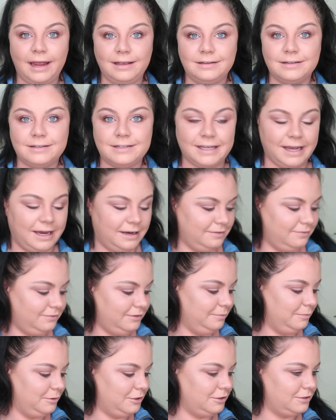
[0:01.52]
hate the sound of
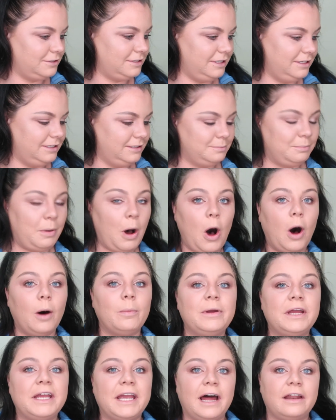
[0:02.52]
lip gloss that's
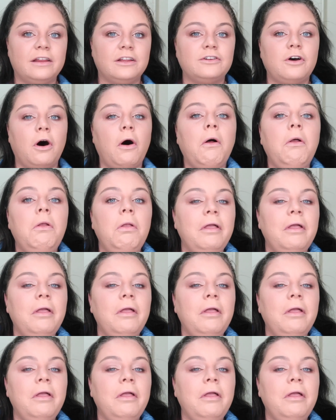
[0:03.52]
popping out of the top.